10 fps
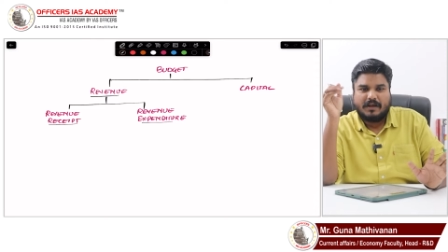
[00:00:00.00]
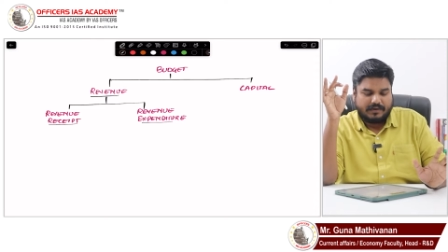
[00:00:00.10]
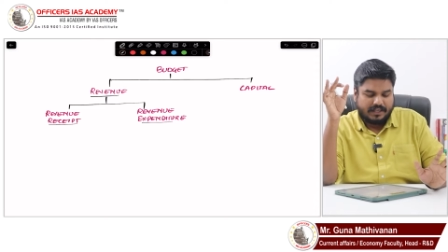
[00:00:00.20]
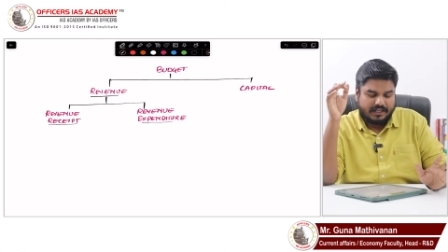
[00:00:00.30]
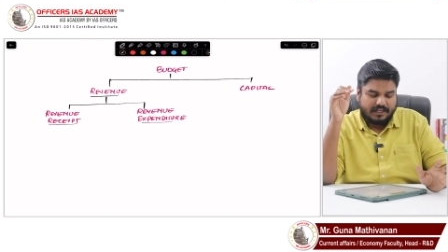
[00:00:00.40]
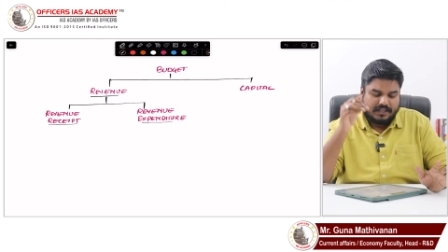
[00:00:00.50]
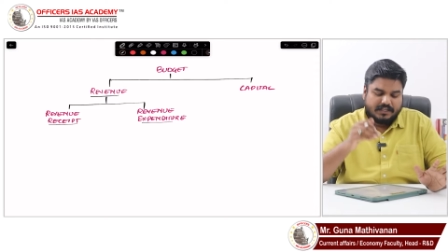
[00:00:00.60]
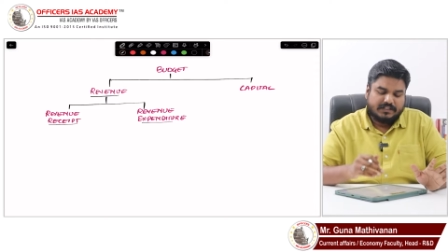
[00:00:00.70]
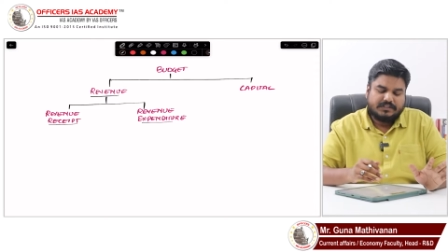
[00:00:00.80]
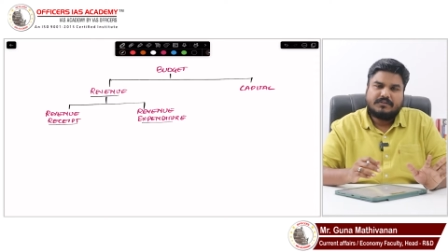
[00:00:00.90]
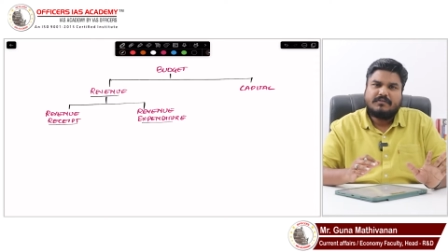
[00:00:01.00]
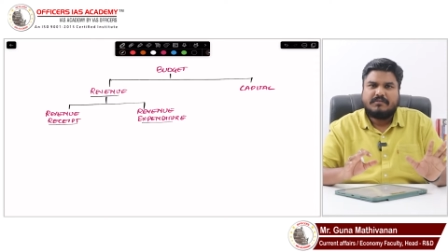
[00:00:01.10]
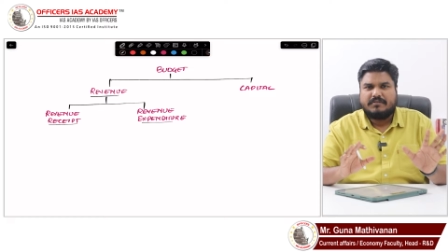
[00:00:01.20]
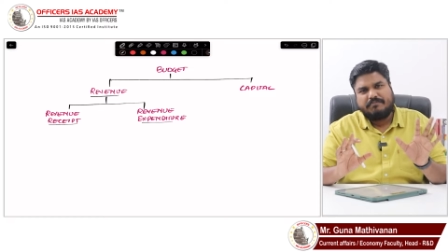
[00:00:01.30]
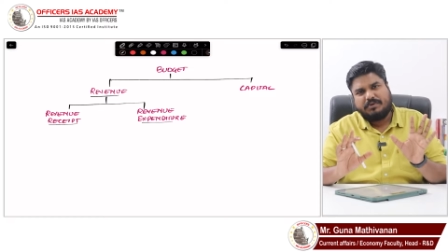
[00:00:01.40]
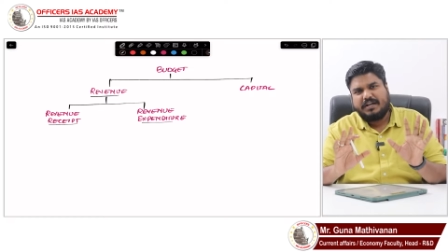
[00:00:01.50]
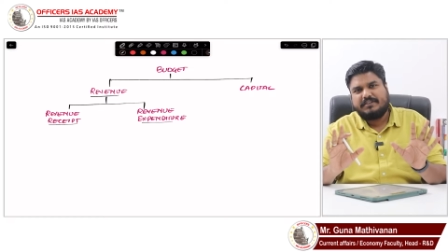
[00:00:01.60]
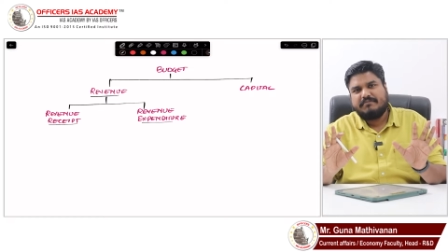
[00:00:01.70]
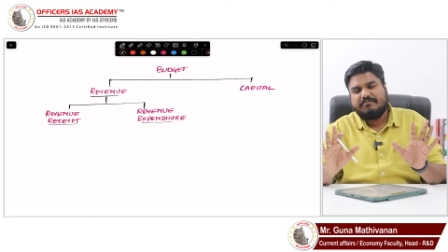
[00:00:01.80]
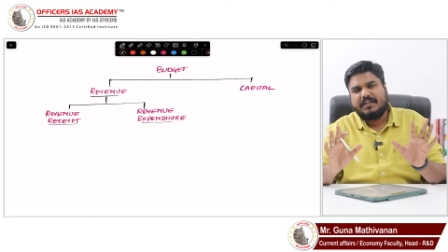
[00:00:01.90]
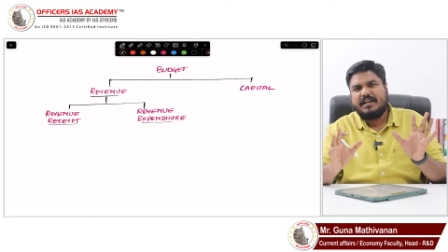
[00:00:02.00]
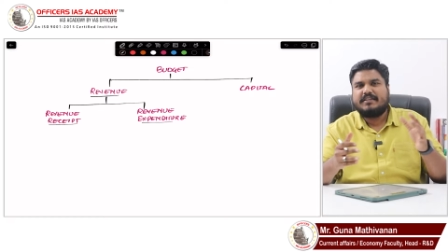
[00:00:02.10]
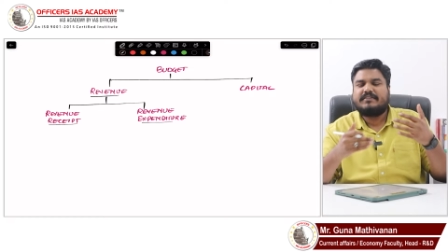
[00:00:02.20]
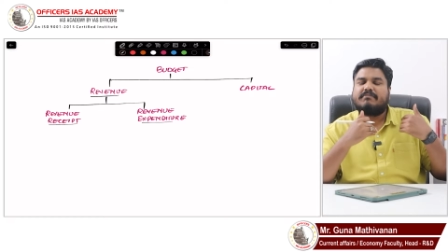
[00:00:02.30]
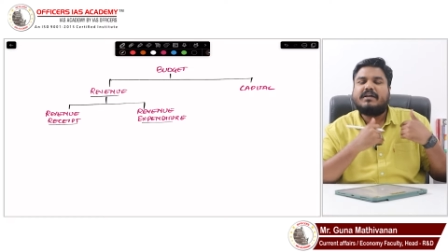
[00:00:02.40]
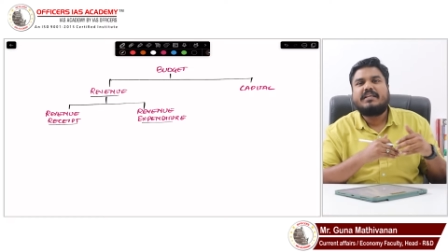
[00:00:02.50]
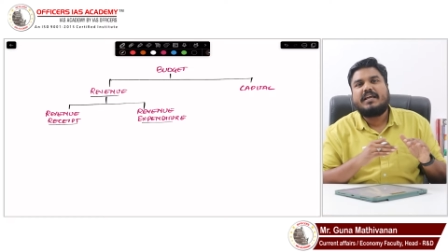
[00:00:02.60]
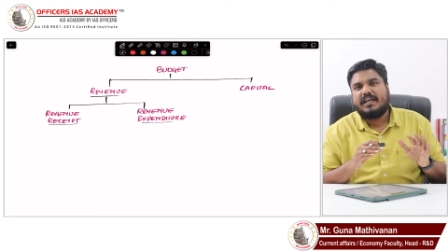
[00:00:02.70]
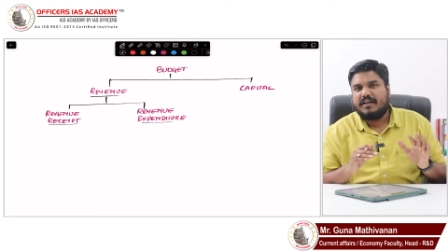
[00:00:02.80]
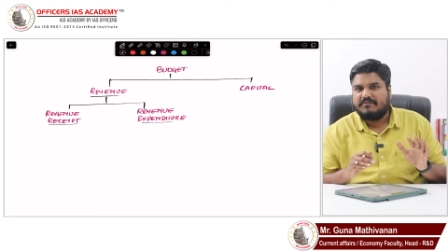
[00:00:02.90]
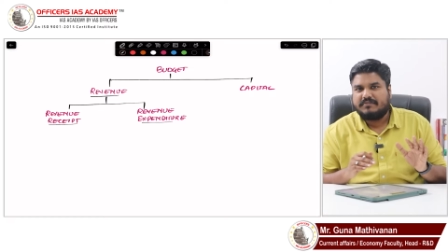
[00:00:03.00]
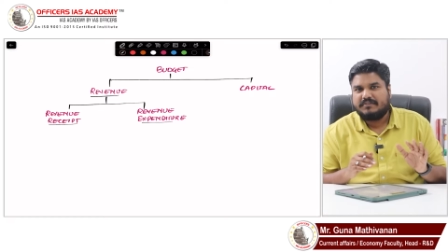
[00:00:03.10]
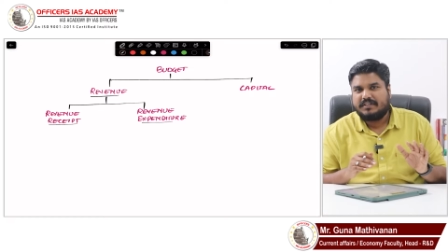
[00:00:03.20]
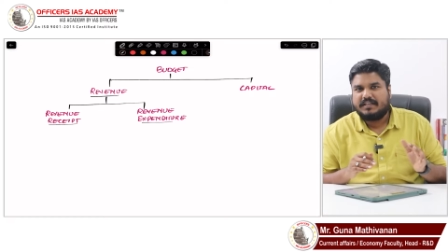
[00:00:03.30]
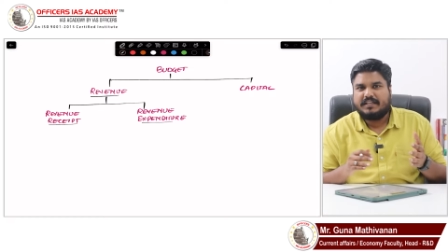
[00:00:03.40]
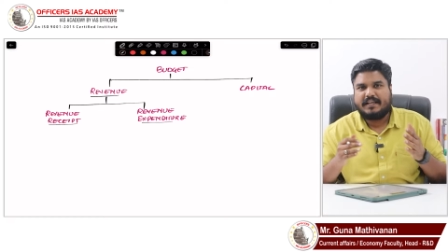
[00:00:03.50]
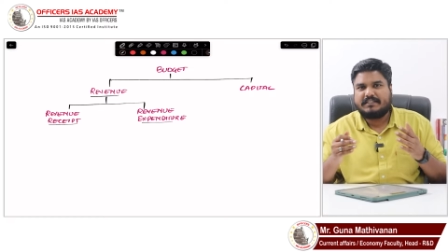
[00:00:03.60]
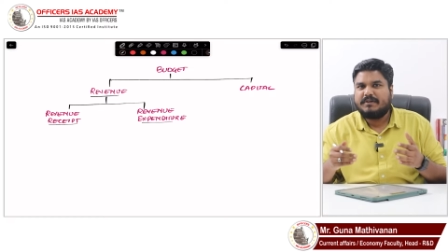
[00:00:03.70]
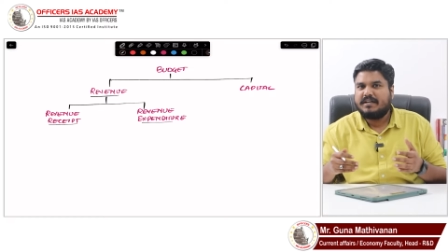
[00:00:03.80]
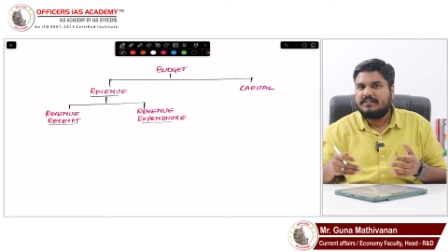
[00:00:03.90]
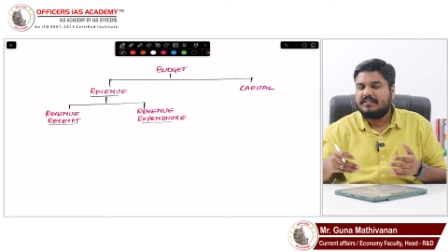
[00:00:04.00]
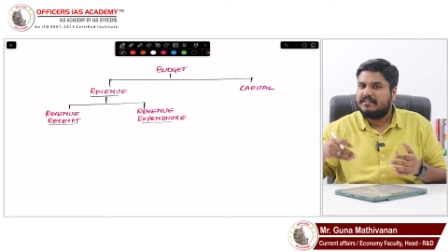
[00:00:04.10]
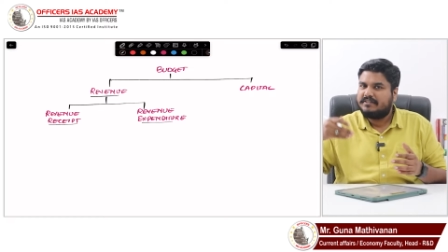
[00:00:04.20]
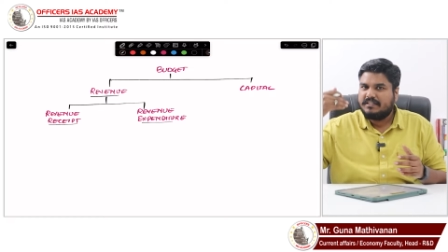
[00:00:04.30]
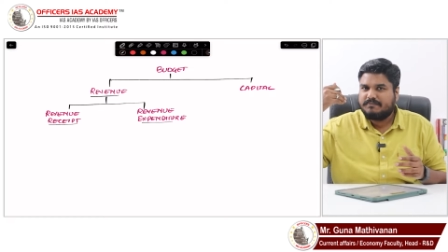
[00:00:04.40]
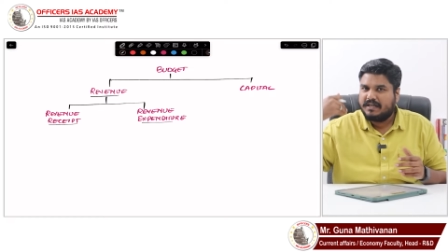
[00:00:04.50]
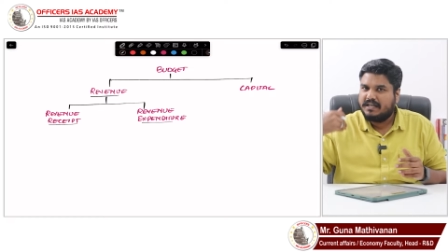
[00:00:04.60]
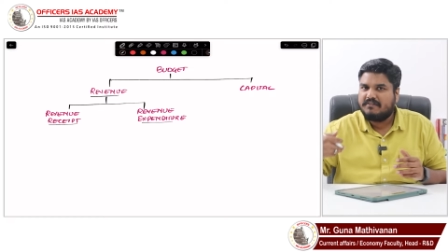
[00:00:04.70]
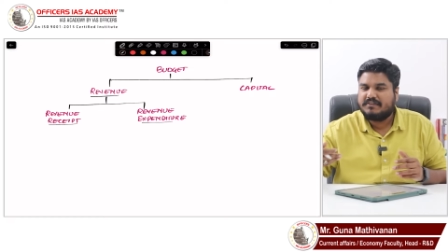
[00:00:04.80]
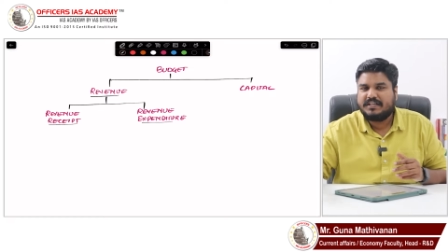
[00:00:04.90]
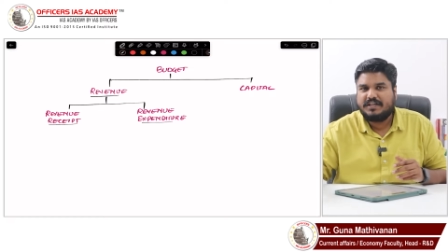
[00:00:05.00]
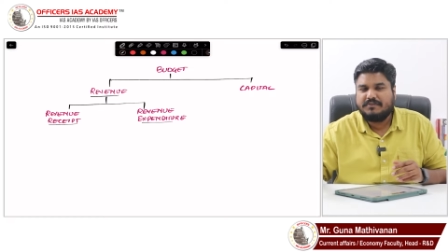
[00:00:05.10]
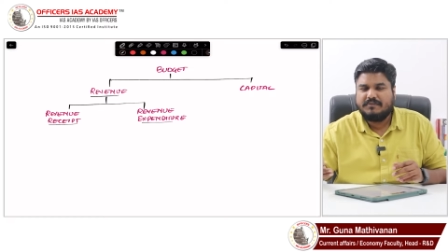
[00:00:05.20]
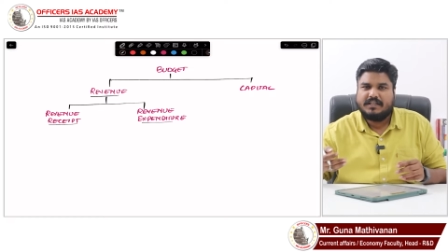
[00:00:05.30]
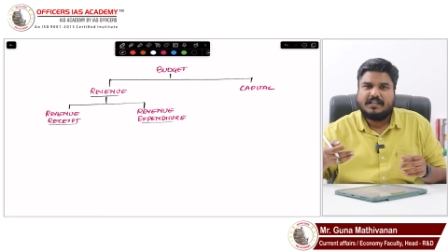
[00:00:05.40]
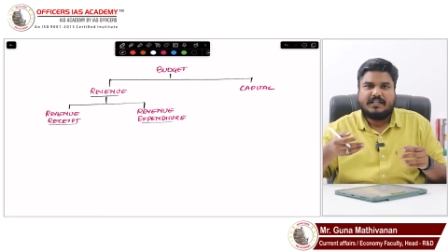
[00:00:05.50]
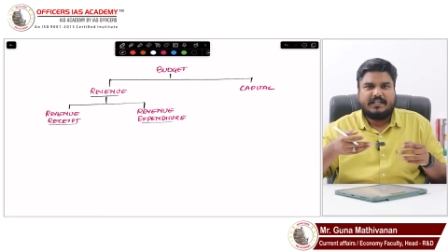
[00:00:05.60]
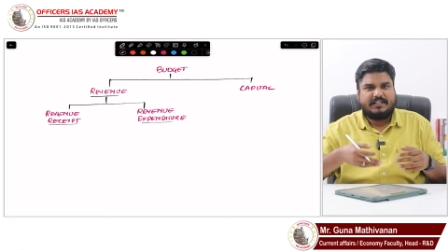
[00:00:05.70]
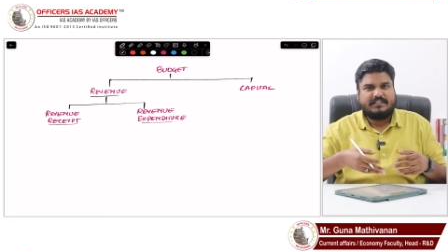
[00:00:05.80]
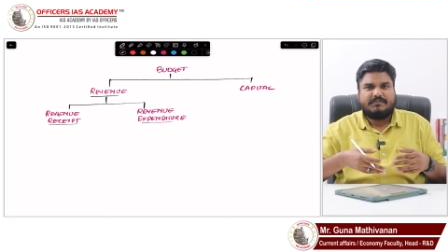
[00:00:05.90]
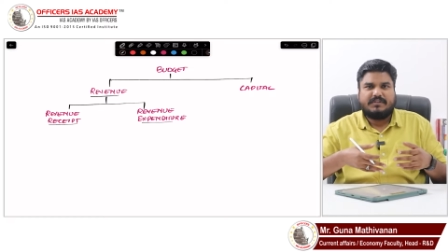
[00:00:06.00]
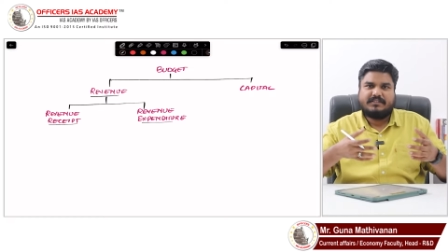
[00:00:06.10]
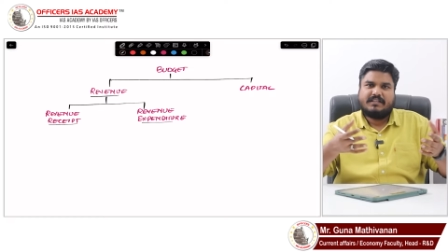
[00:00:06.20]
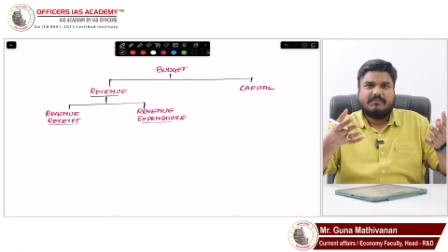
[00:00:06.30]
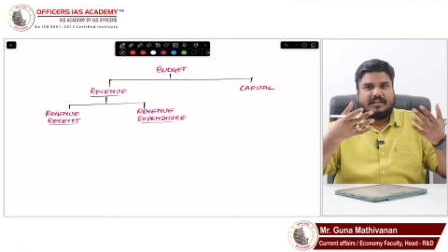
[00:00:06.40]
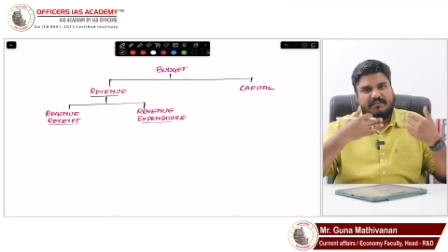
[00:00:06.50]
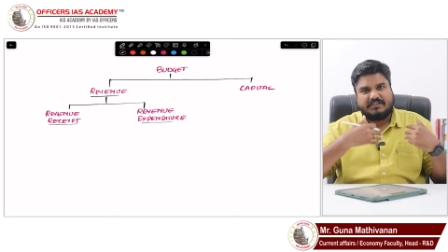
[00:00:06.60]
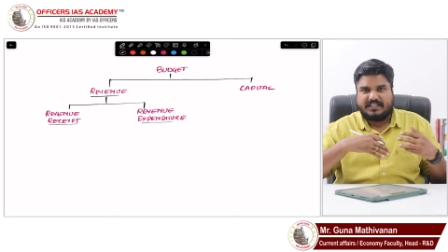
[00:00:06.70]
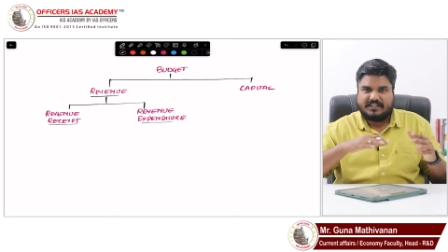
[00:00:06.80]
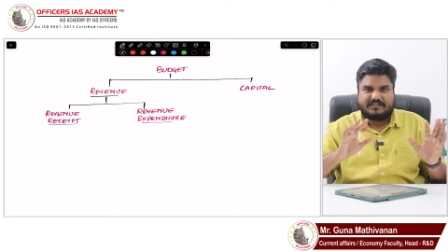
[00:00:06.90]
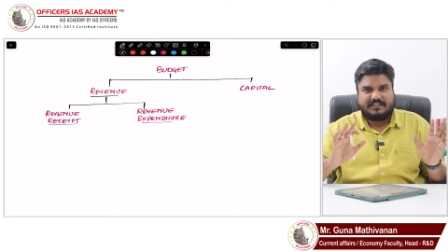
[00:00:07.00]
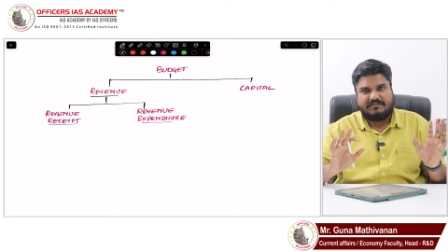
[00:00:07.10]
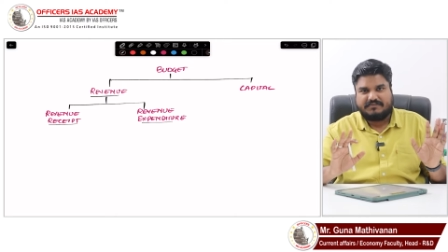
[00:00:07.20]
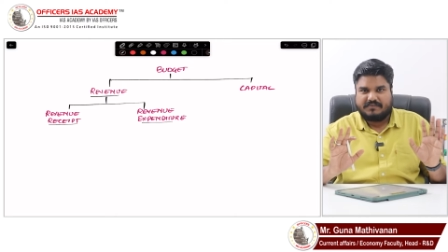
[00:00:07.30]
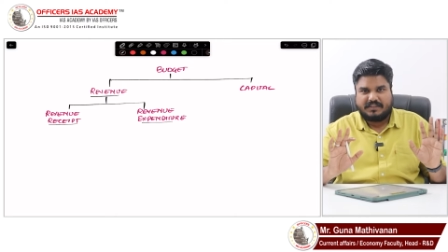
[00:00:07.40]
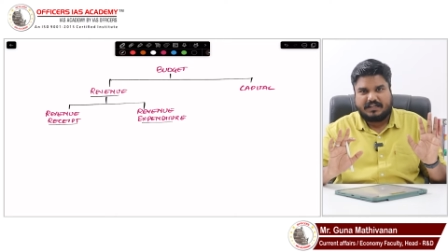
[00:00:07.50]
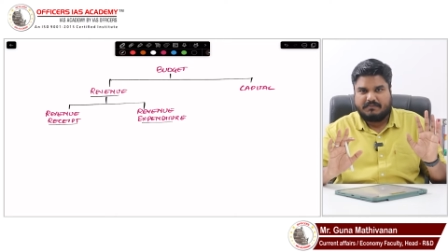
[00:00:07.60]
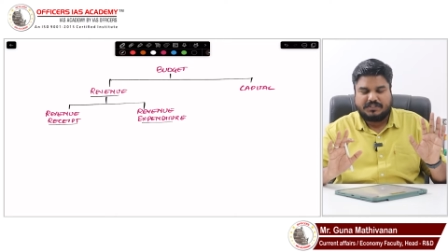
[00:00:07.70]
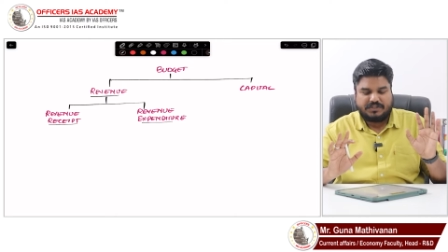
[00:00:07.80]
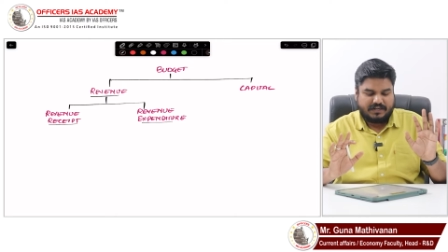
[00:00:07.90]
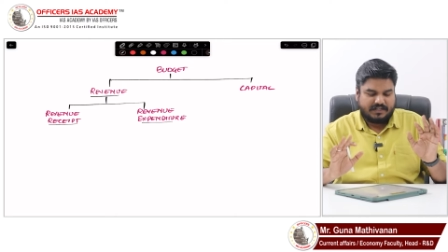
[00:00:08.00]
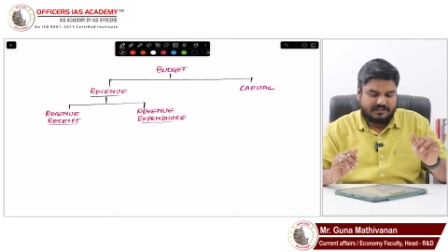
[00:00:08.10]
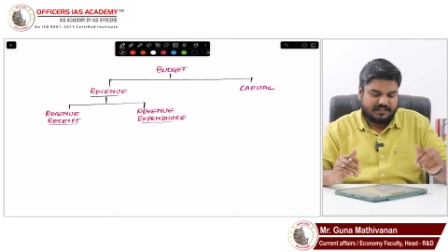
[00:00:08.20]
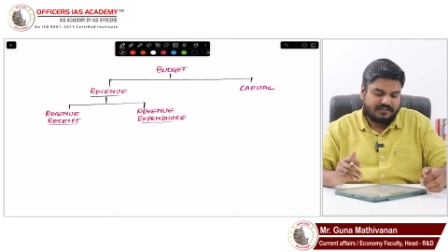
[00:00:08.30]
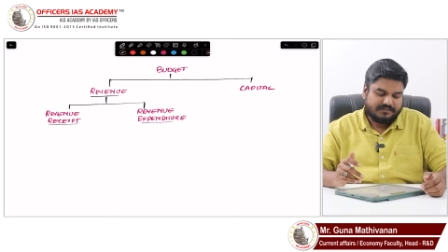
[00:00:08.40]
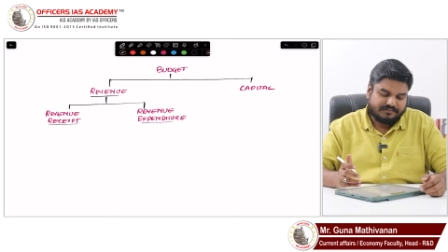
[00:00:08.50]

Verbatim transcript: Okay. So put it simply, it is the money I have. Expenditure is the spending which I do. Receipt is the money which I receive. That much you understand.